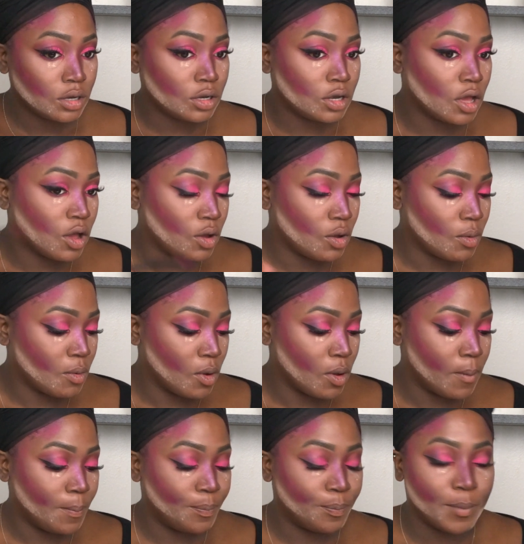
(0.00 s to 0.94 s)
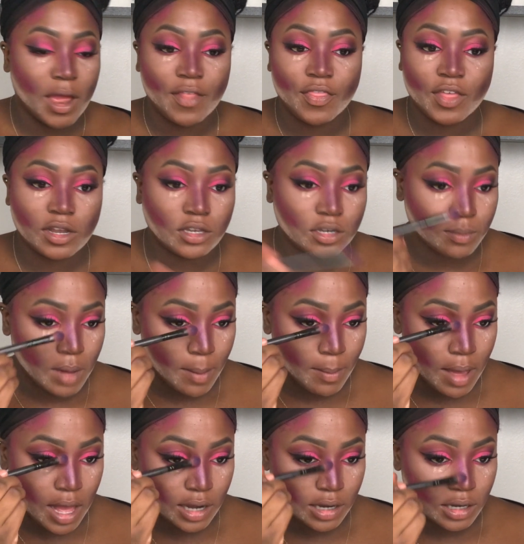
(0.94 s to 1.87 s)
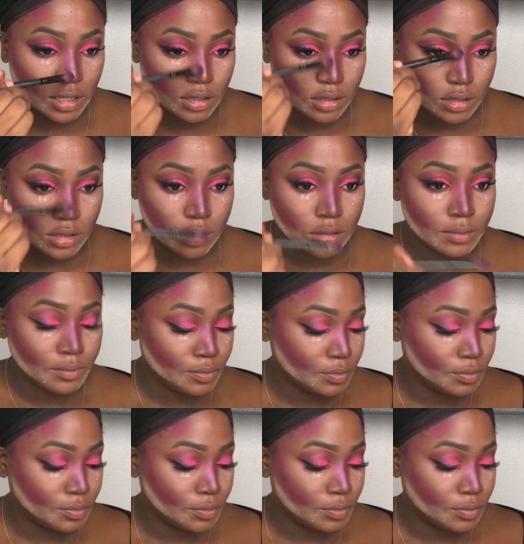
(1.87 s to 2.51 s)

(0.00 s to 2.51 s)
no method to my madness.